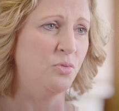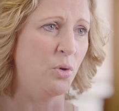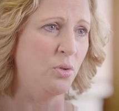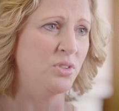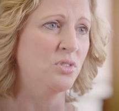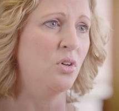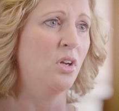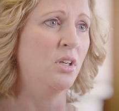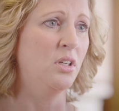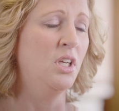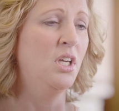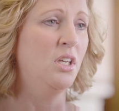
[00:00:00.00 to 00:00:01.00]
focus on
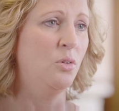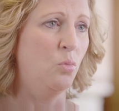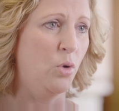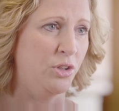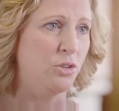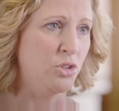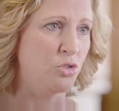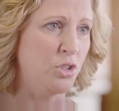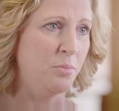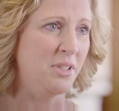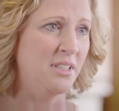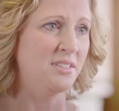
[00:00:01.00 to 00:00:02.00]
what the
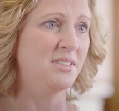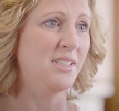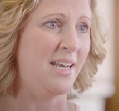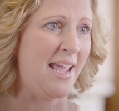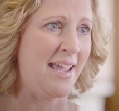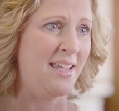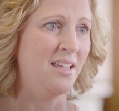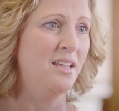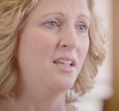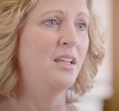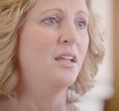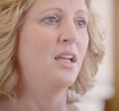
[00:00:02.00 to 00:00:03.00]
treatment is today
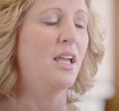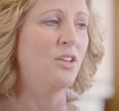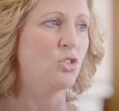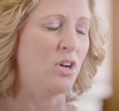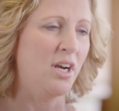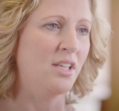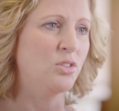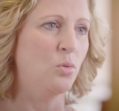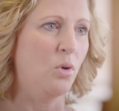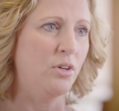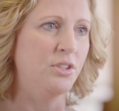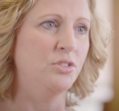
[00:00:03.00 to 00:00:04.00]
and try not to
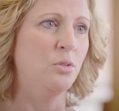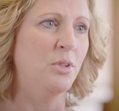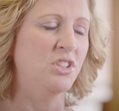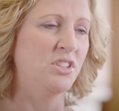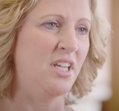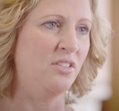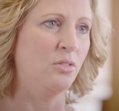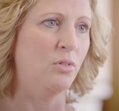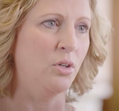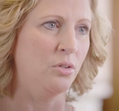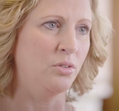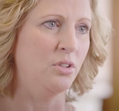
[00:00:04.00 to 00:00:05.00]
worry so much down the
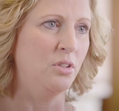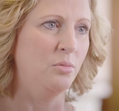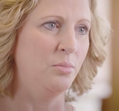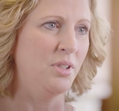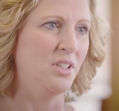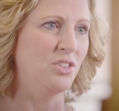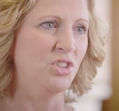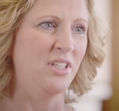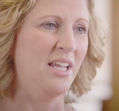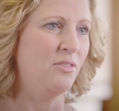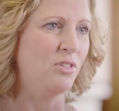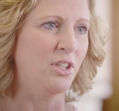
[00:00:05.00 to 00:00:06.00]
road because you
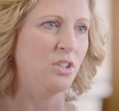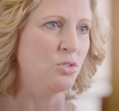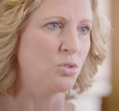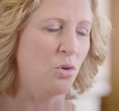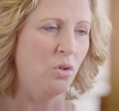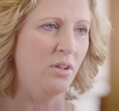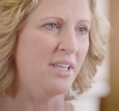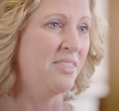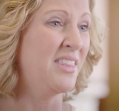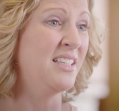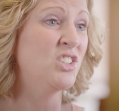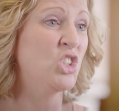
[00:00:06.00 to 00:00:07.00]
can't really control it and things